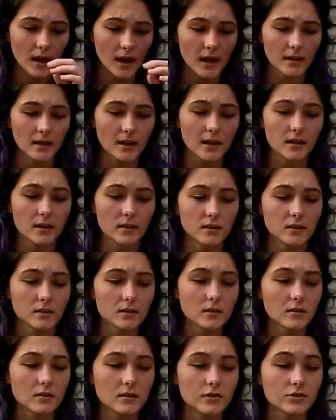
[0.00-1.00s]
And then
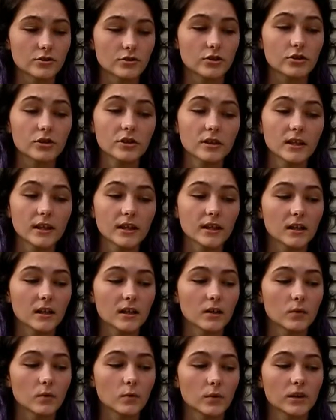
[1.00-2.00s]
there's acrylic,
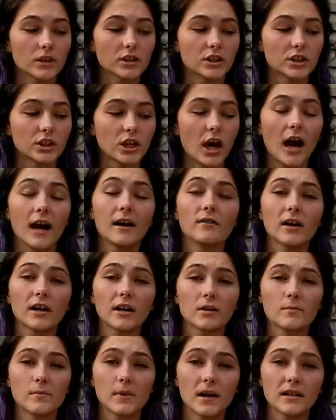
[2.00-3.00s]
which I
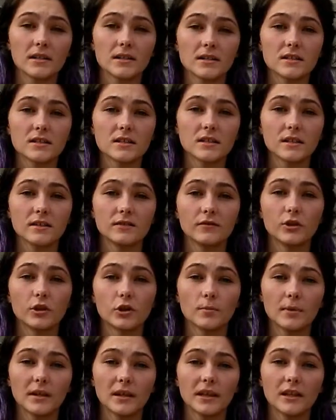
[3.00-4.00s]
recommend if you're
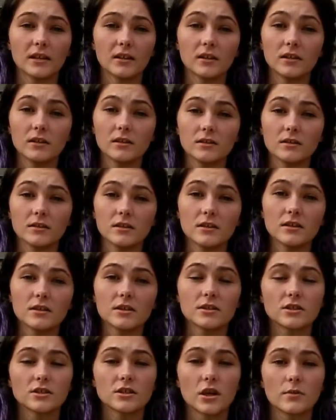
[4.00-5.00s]
a beginner
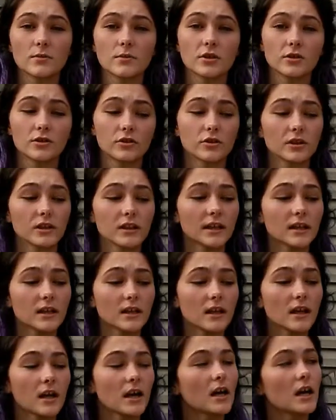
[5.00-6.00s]
to start with acrylic,
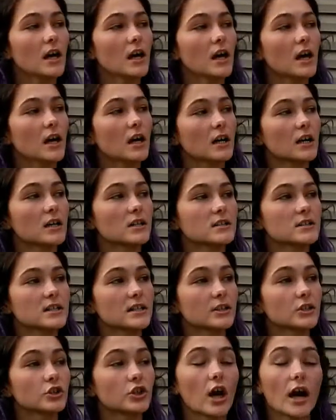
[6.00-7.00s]
because
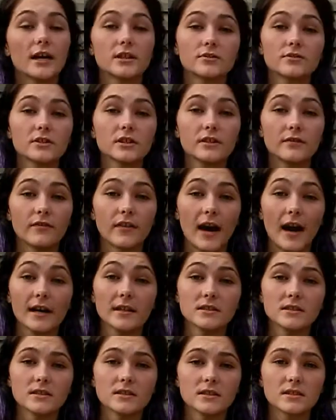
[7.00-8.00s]
it dries really
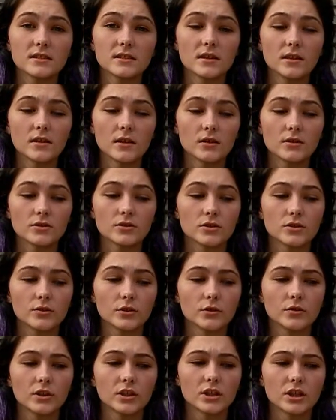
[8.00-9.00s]
fast, so
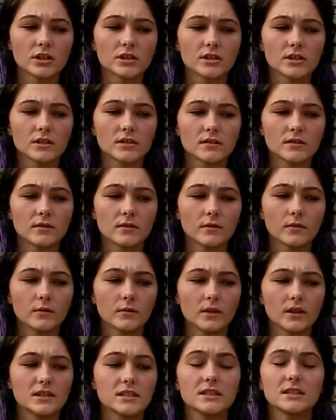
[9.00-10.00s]
you can just,
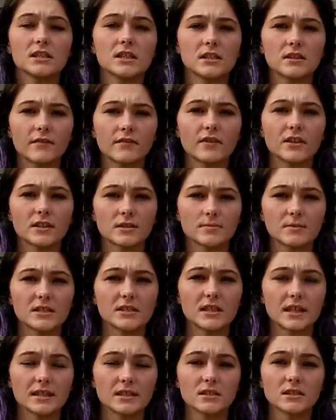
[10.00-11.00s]
it's easy to fix
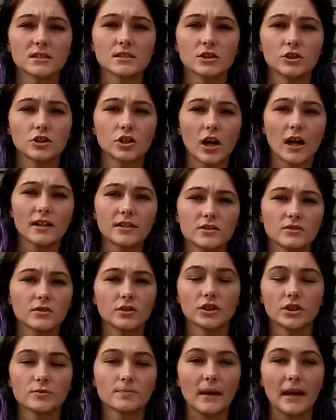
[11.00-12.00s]
mistakes because it dries, you
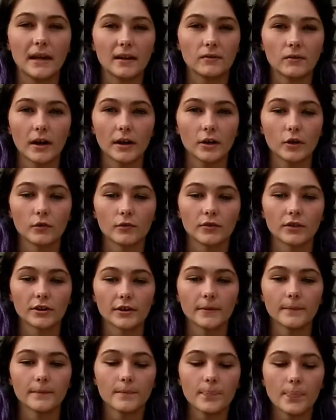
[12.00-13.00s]
can just paint right over
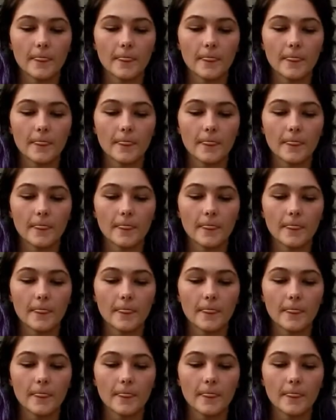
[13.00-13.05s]
it.